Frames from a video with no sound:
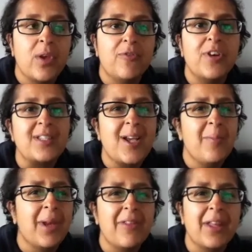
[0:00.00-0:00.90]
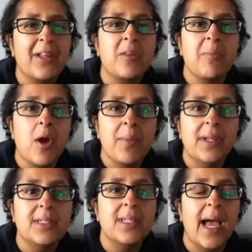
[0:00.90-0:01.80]
For example, I think at the
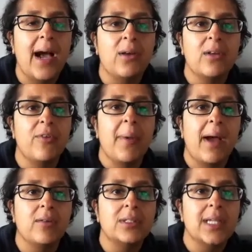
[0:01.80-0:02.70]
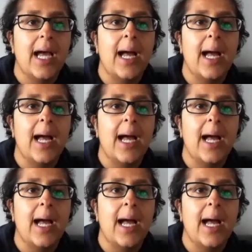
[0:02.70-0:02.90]
moment, out of about